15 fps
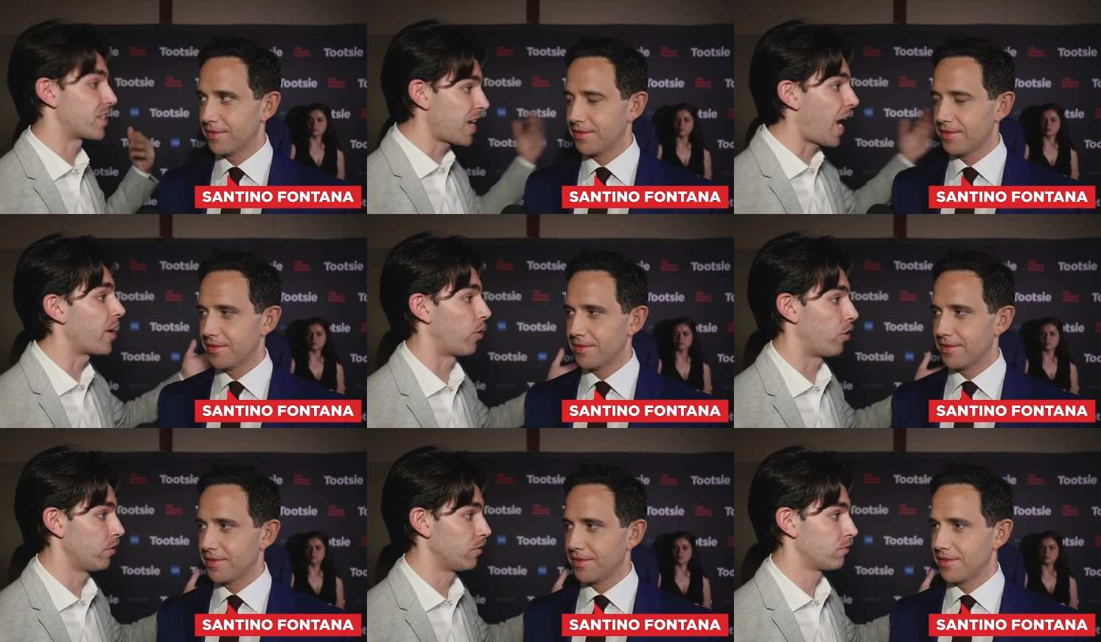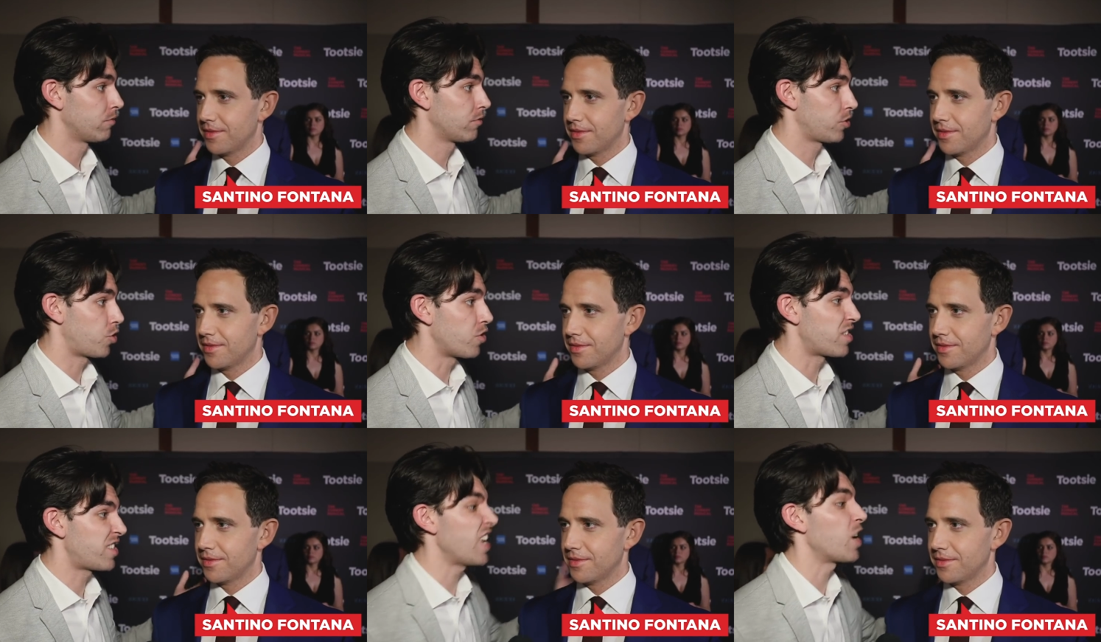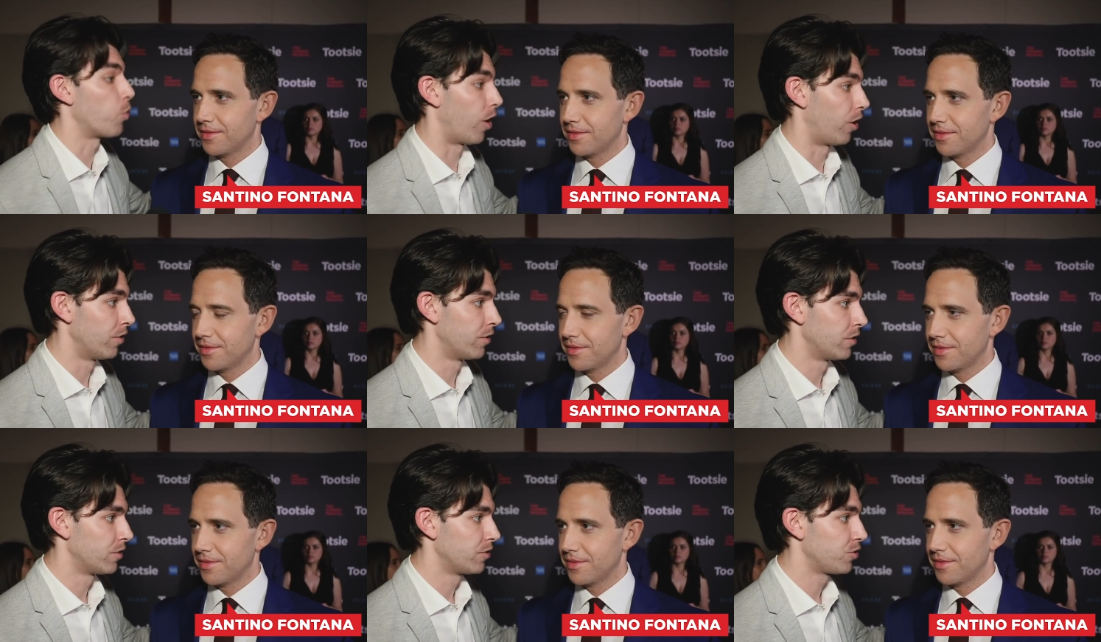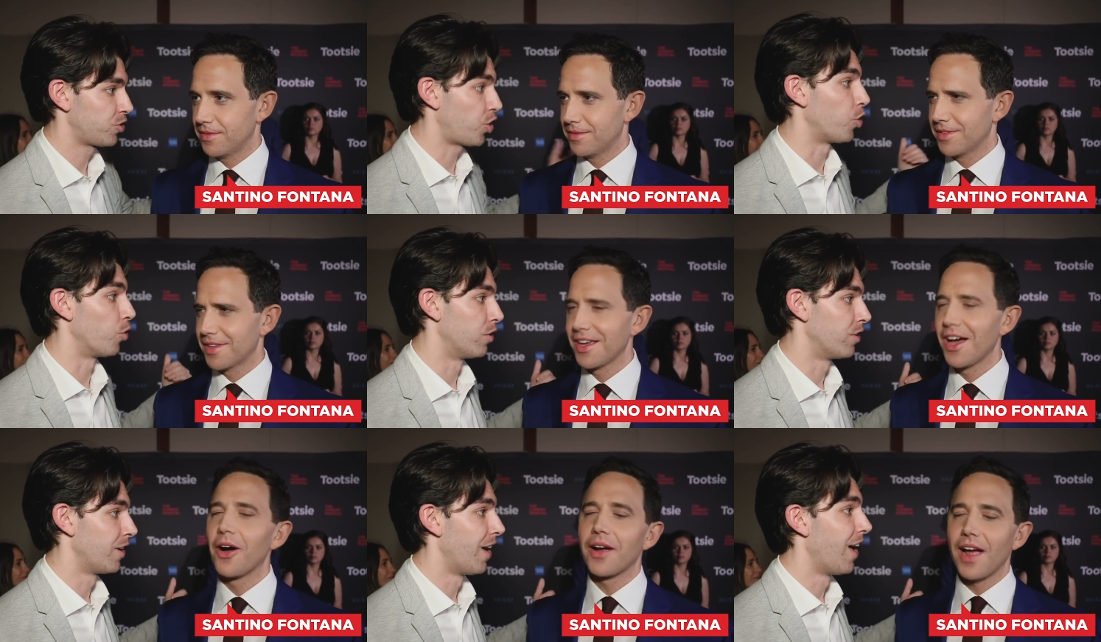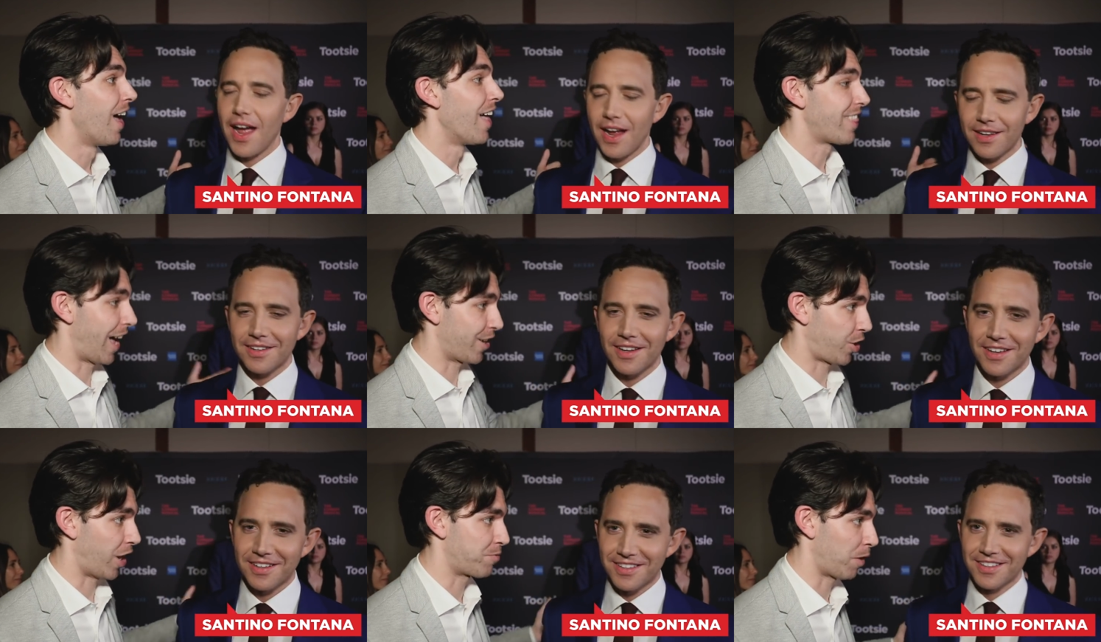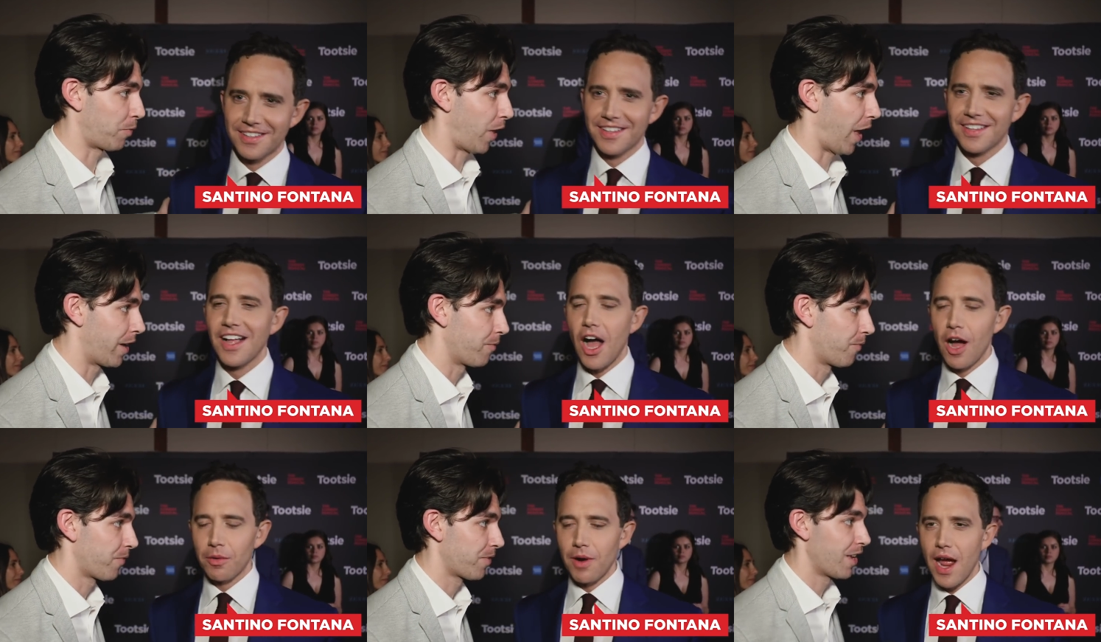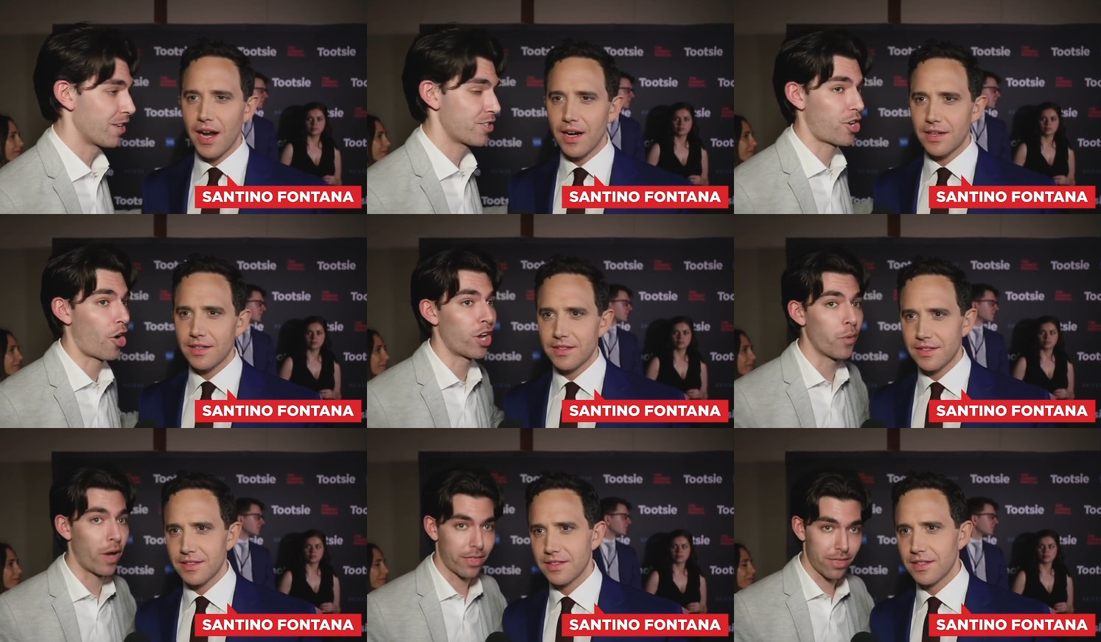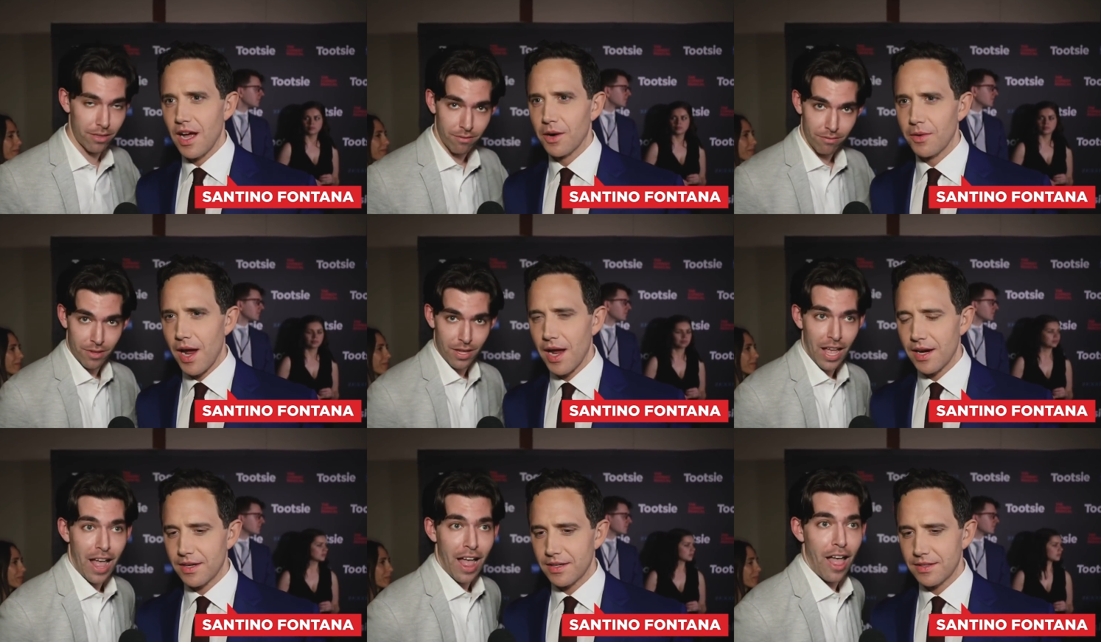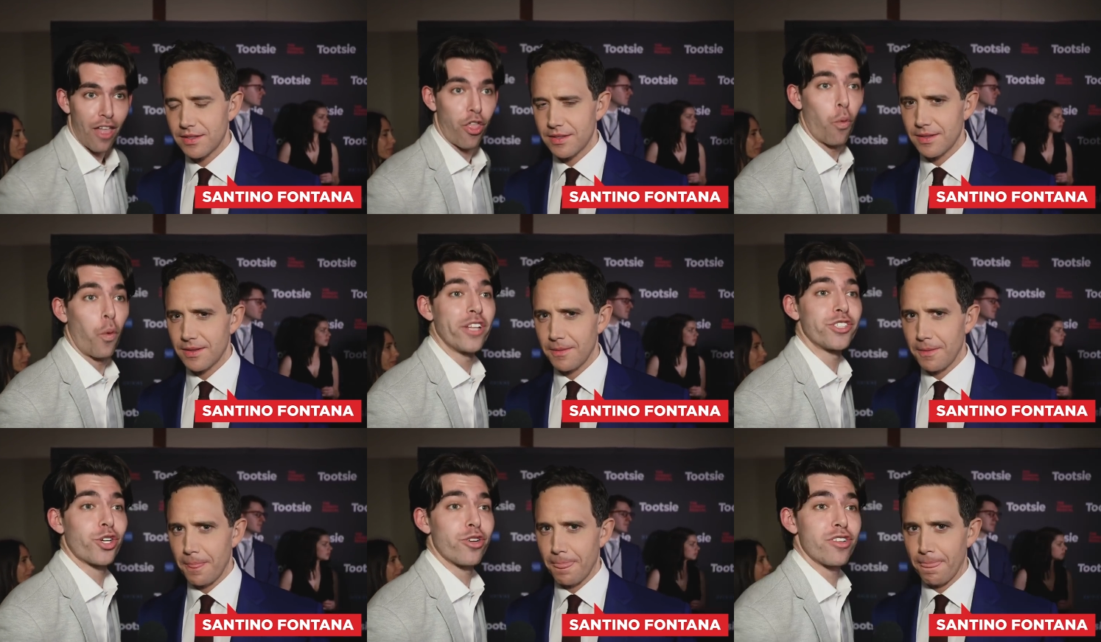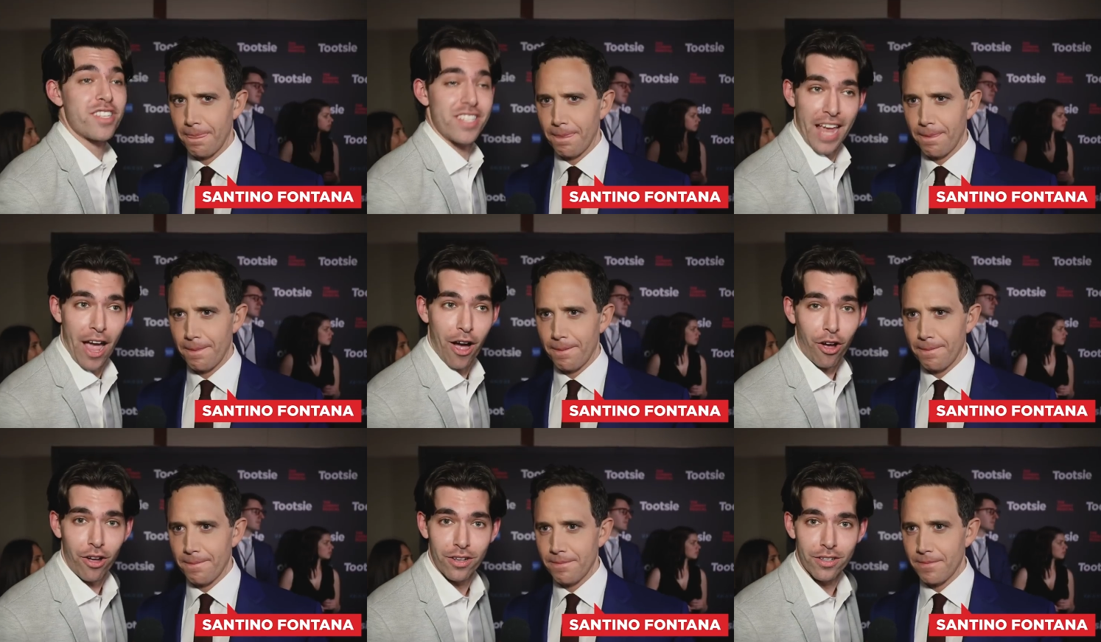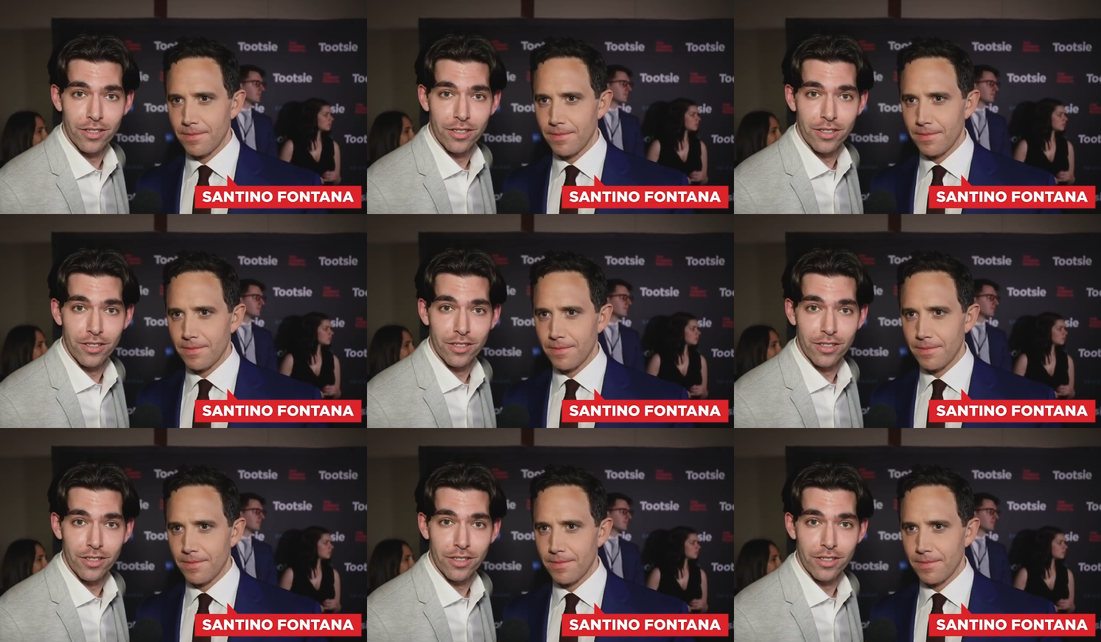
Speaker 1: the title to the sequel to okay. that Shakespeare play. All right. Starting with All right. The Winter's Tale.